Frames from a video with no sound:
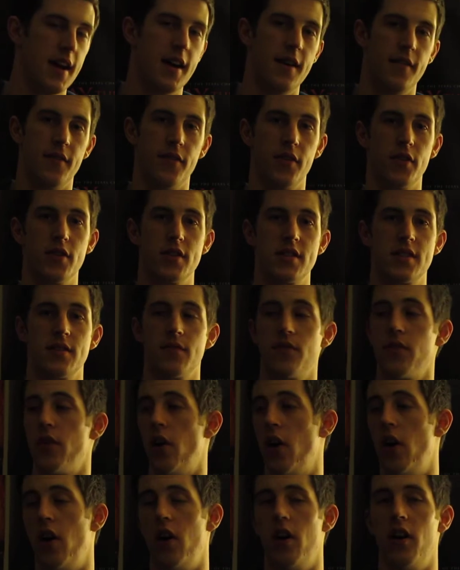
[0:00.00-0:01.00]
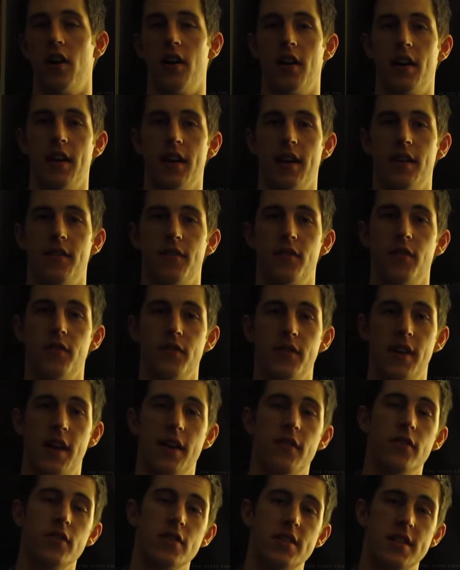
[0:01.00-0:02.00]
first of all, if you've
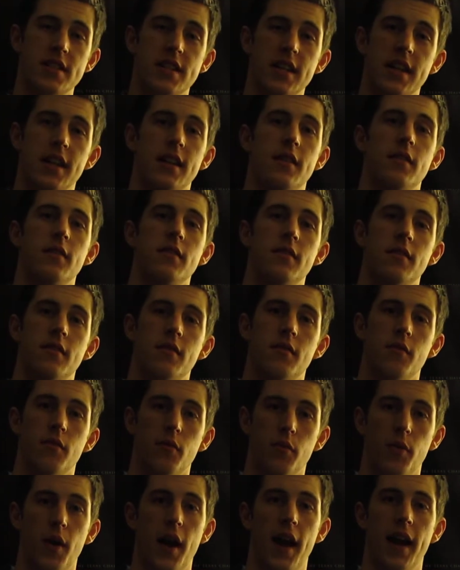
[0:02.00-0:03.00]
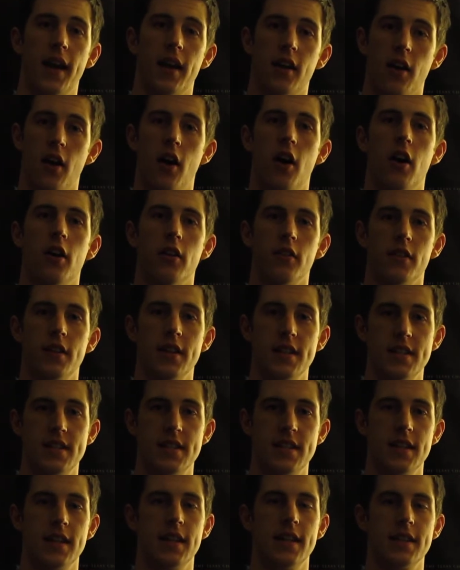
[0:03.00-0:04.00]
never seen Rec,
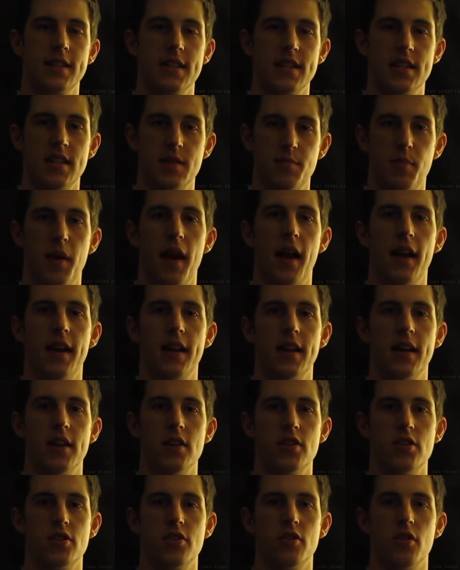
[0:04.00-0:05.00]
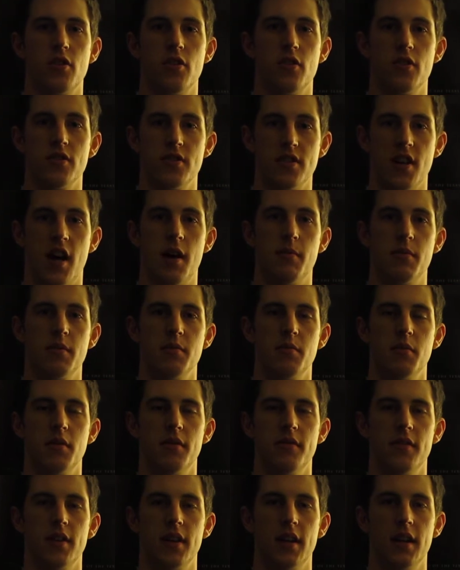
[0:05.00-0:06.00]
REC, it's a Spanish zombie
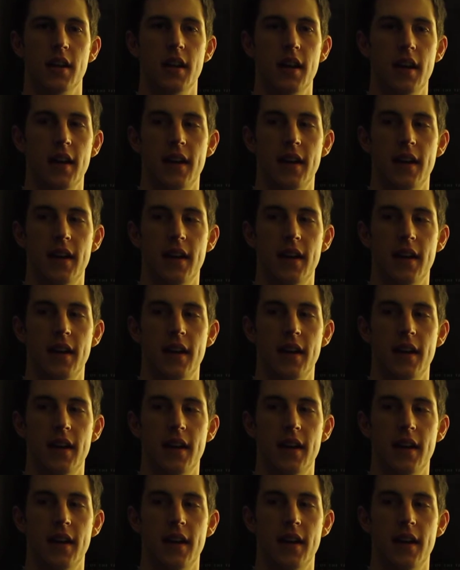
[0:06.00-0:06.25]
movie.